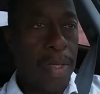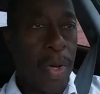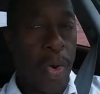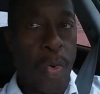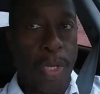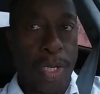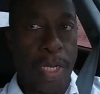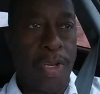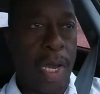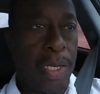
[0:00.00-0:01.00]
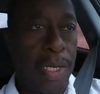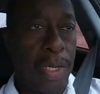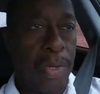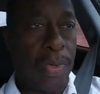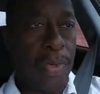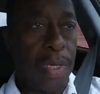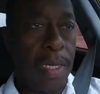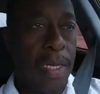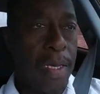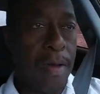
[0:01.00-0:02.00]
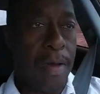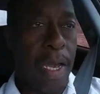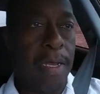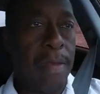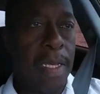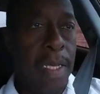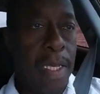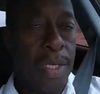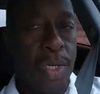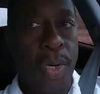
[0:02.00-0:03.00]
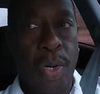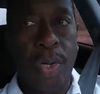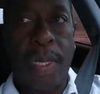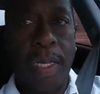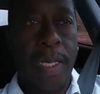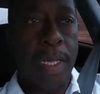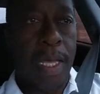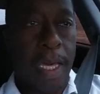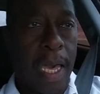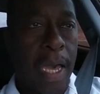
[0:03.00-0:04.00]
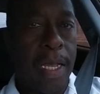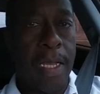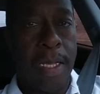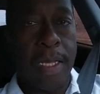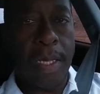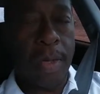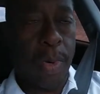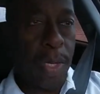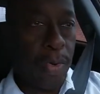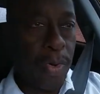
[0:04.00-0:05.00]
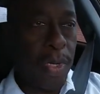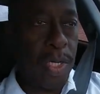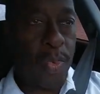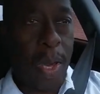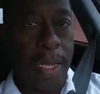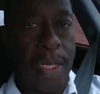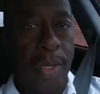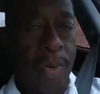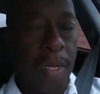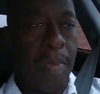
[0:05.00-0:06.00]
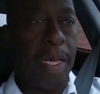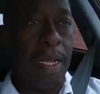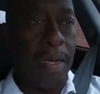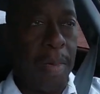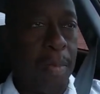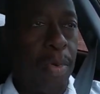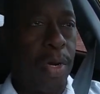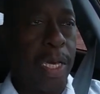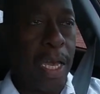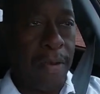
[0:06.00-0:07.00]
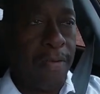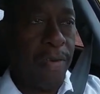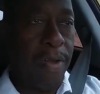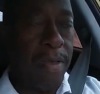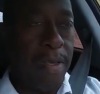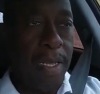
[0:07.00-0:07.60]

know what you're trying to do, right? So again, when the road is wet, you want to be a little bit more careful.